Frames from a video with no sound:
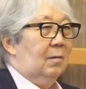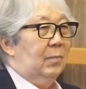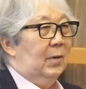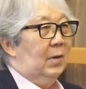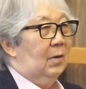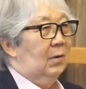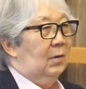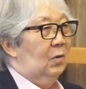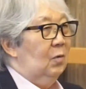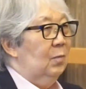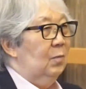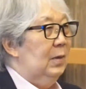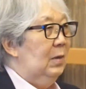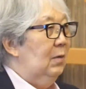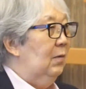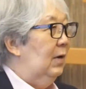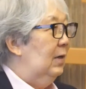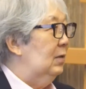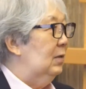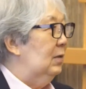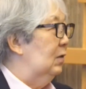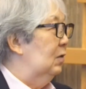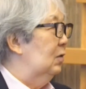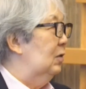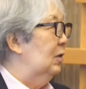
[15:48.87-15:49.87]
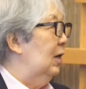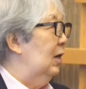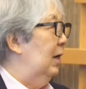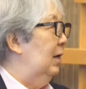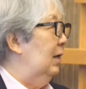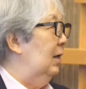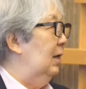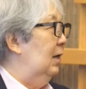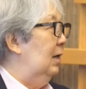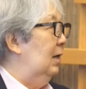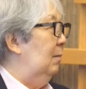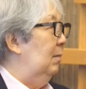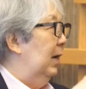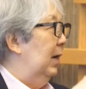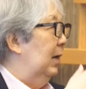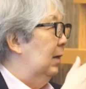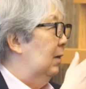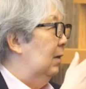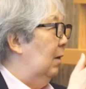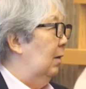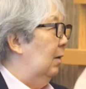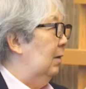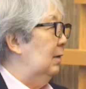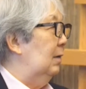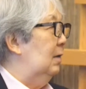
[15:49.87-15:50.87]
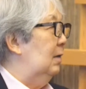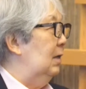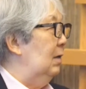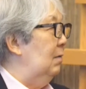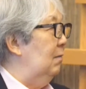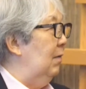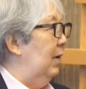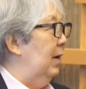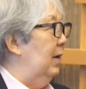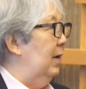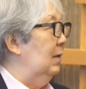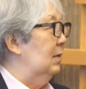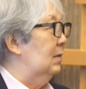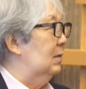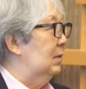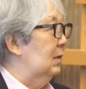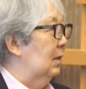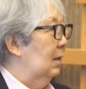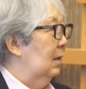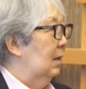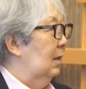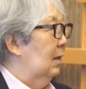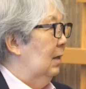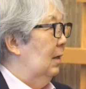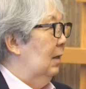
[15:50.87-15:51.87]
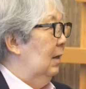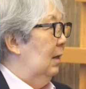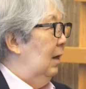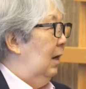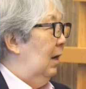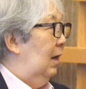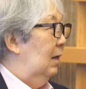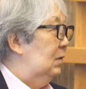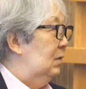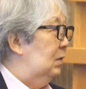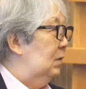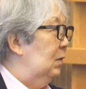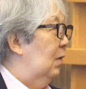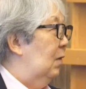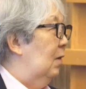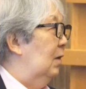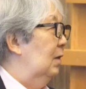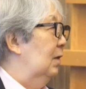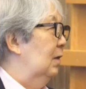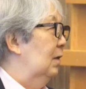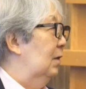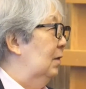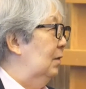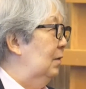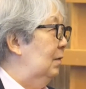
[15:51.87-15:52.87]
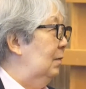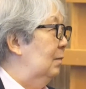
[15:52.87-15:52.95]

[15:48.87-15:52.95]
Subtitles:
human rights in China, minority rights, and so on, you know?